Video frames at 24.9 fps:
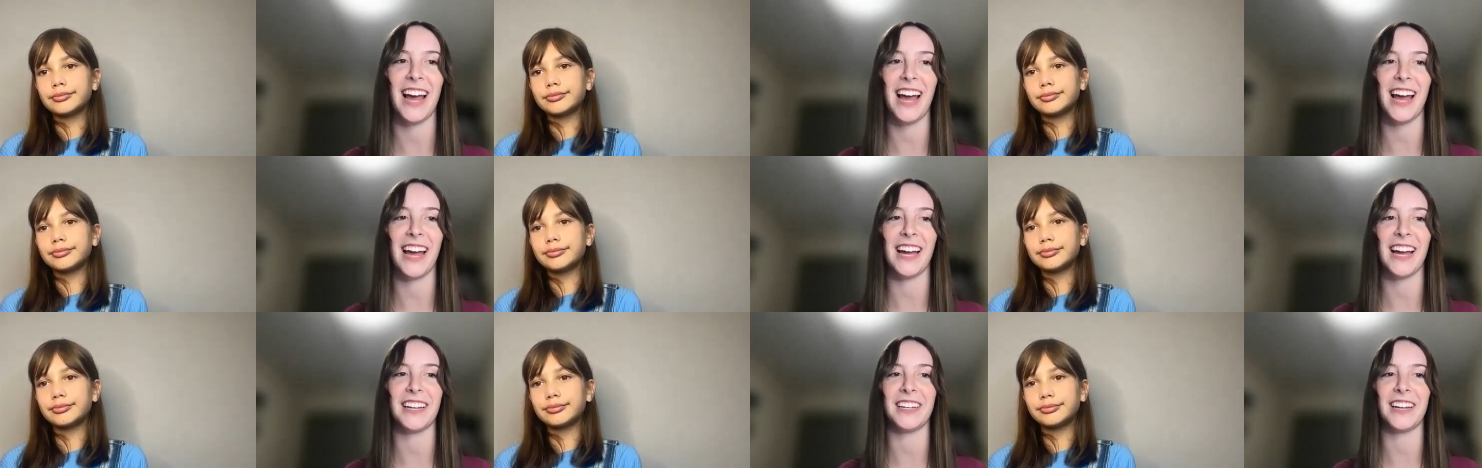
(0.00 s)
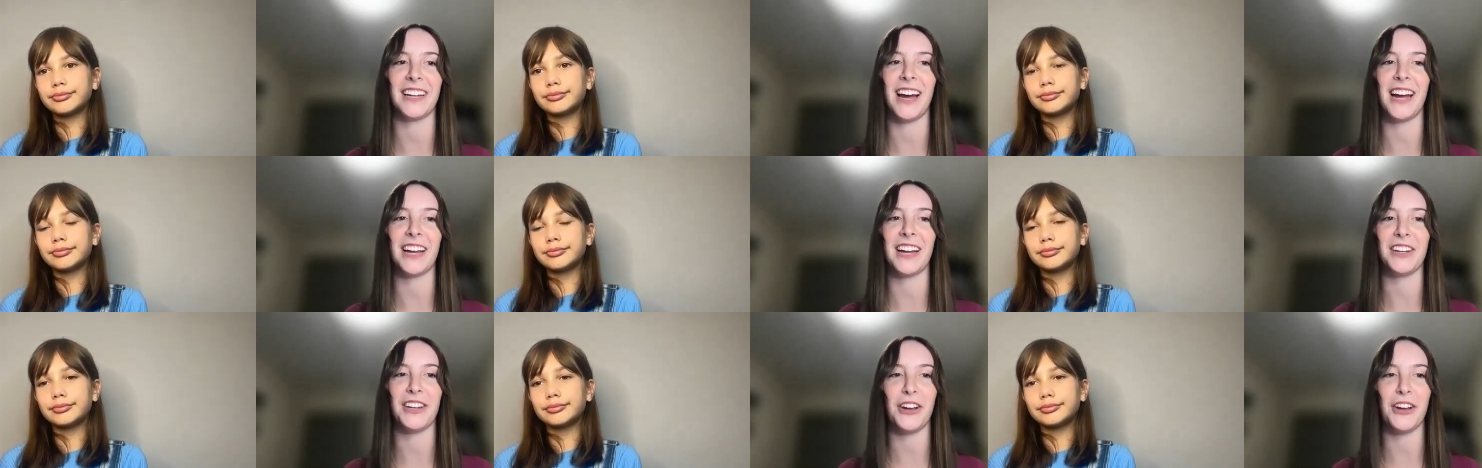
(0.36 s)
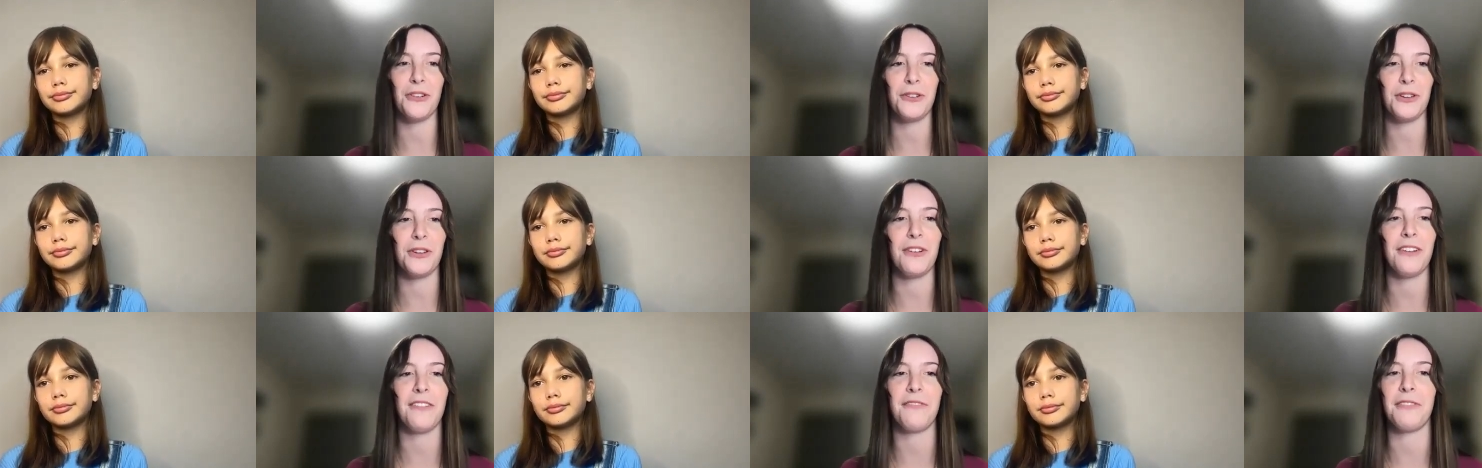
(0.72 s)
Speaker 1: And I
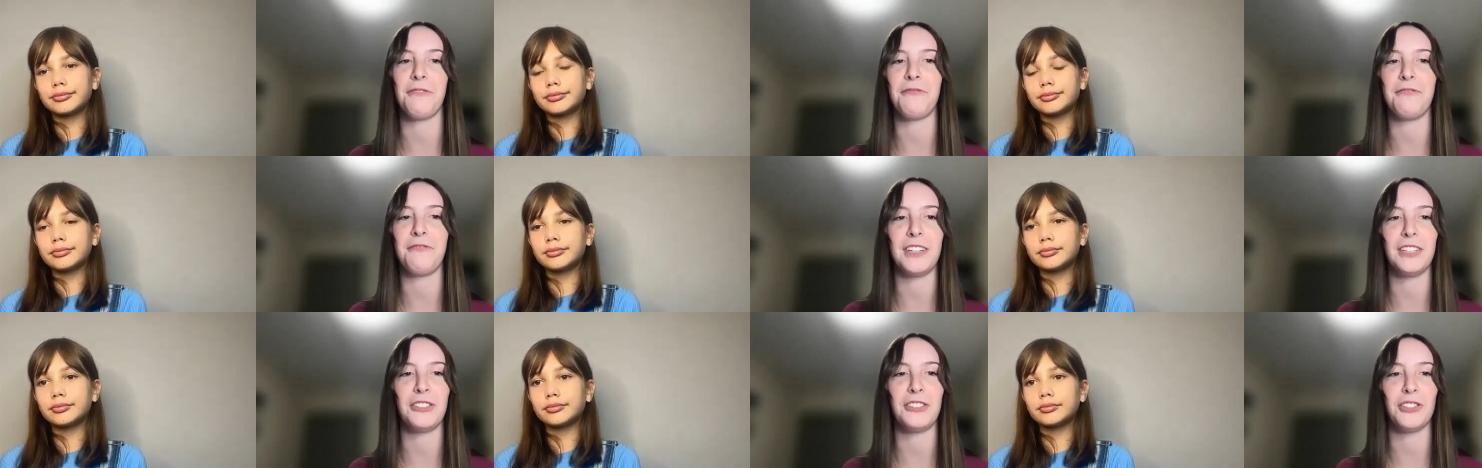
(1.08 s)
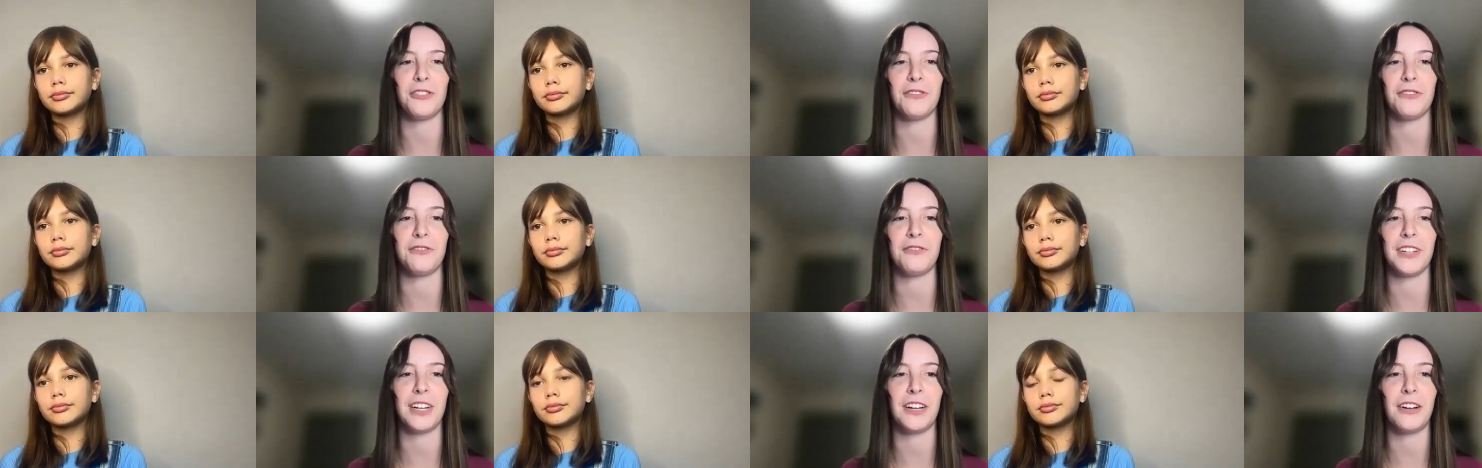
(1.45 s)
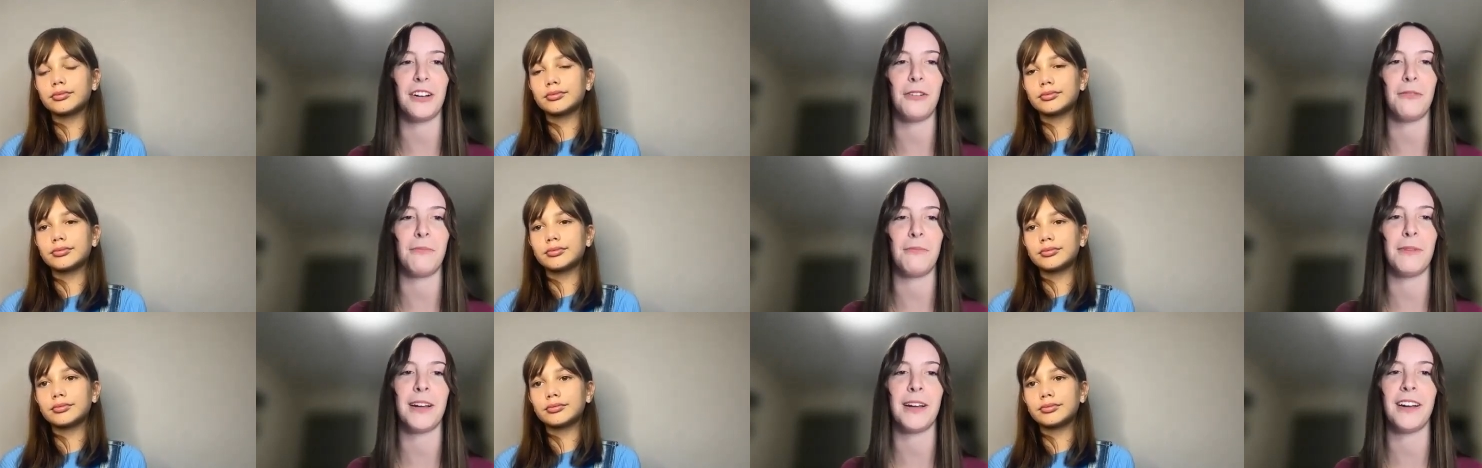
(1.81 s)
know you have a feature
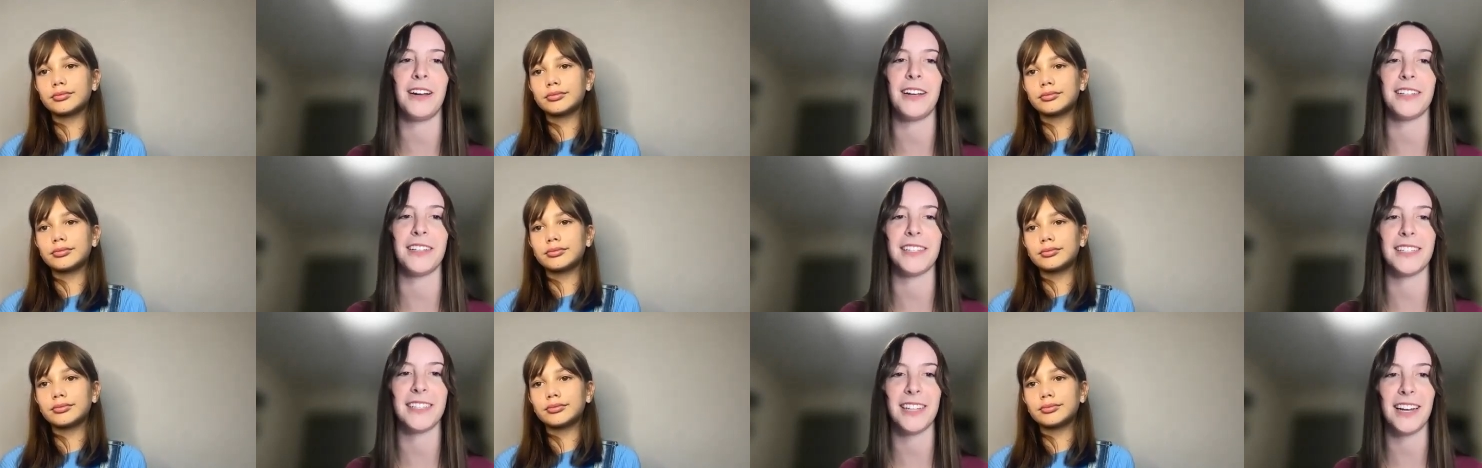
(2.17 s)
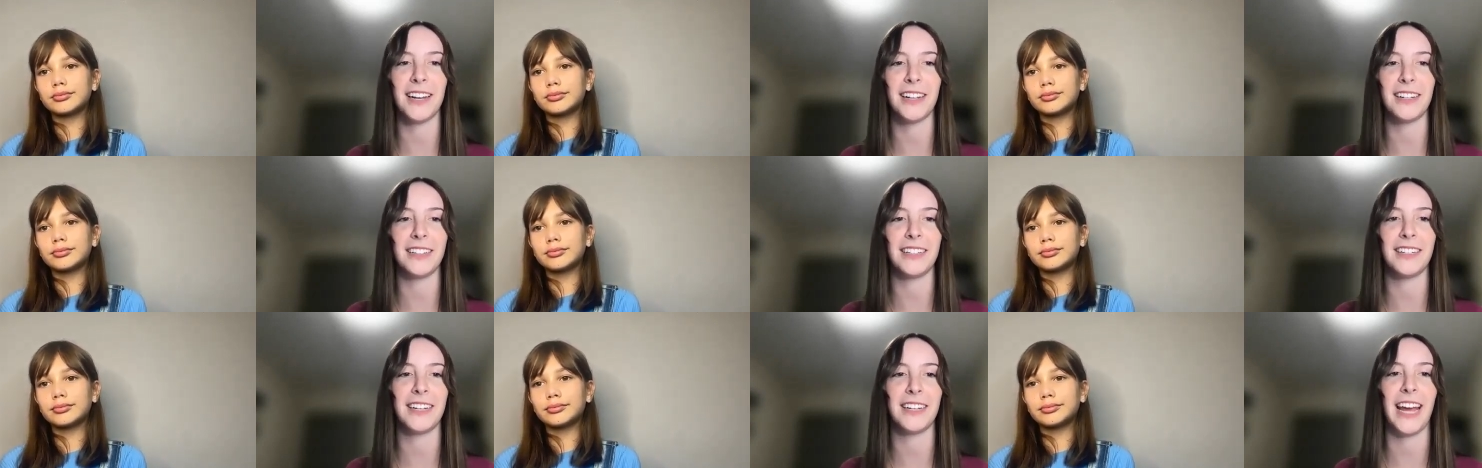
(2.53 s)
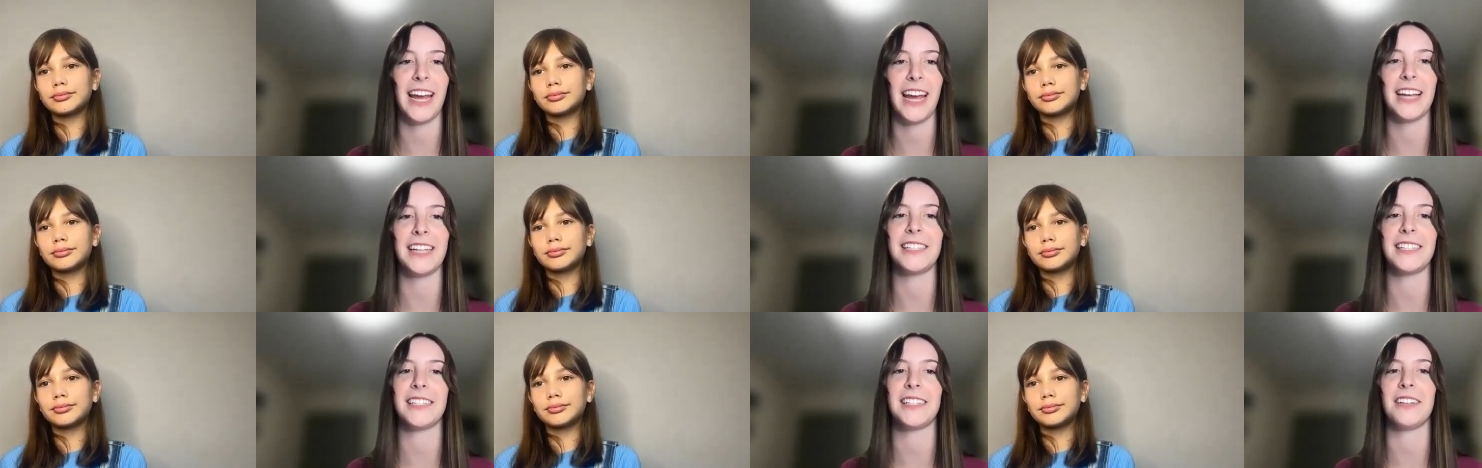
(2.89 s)
film, A Sudden
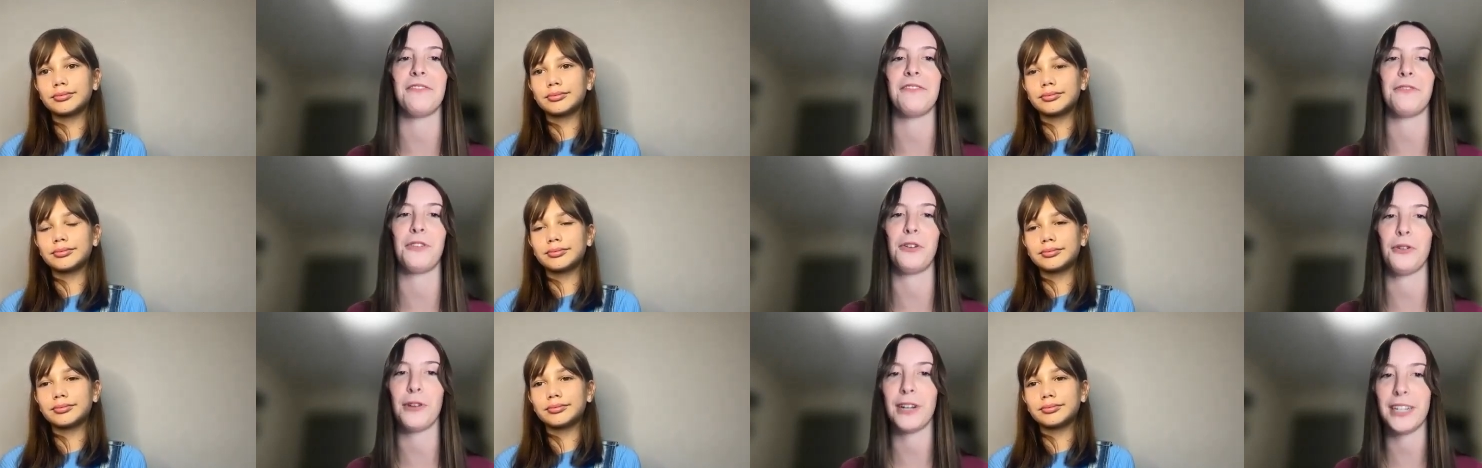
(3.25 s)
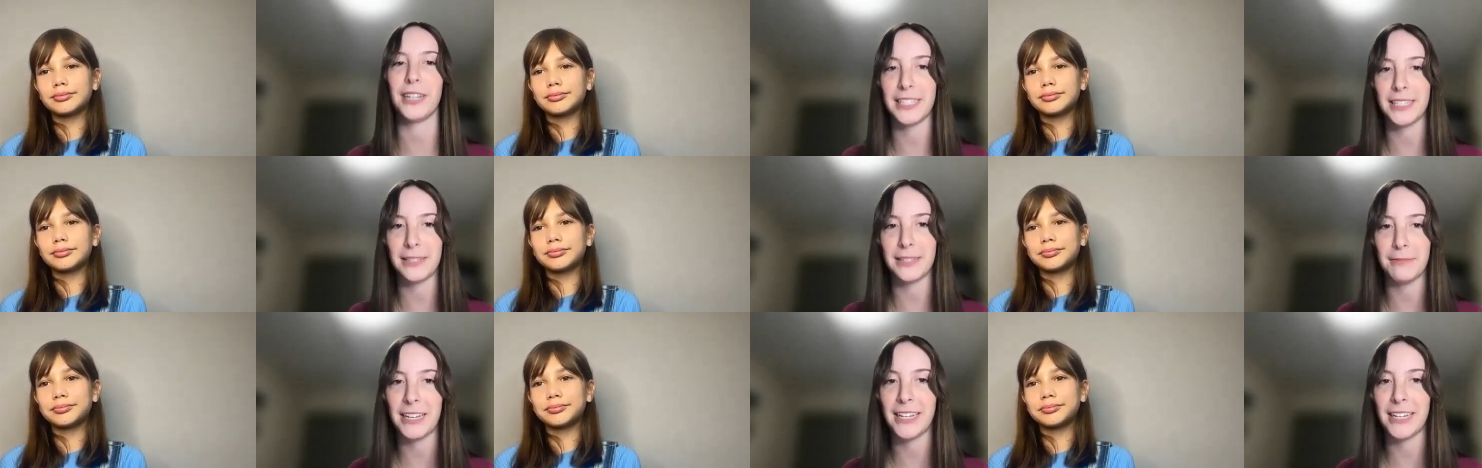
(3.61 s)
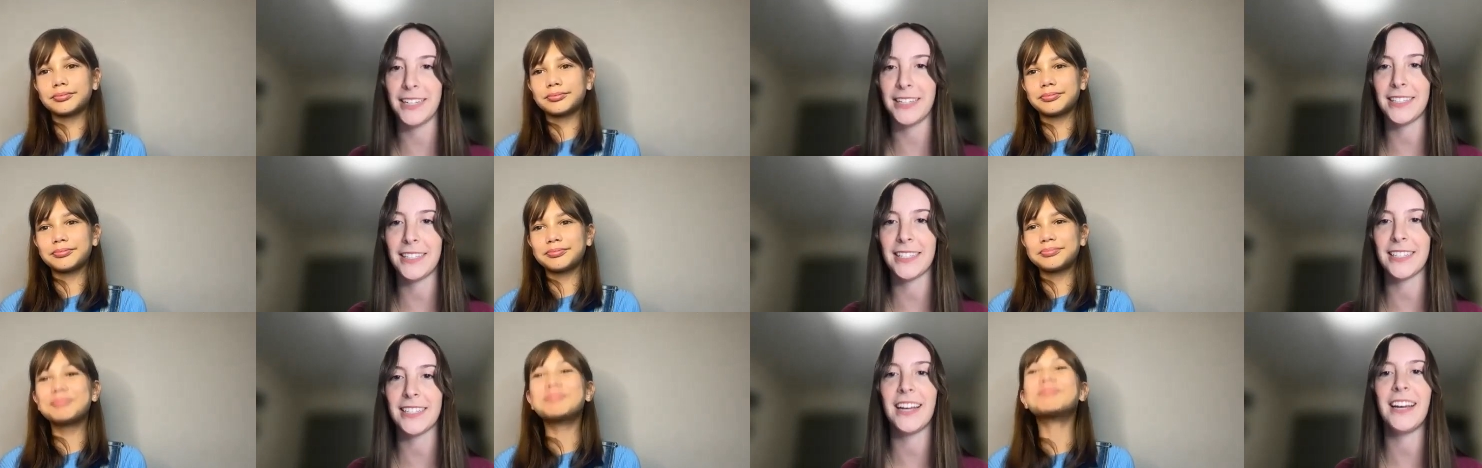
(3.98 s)
Case of
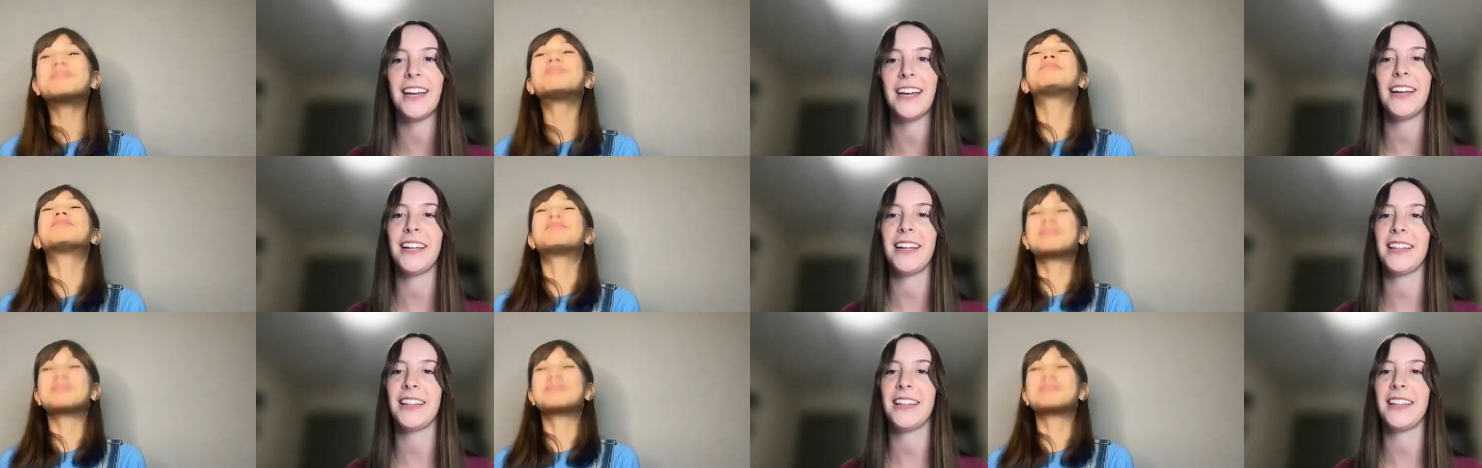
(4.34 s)
Christmas,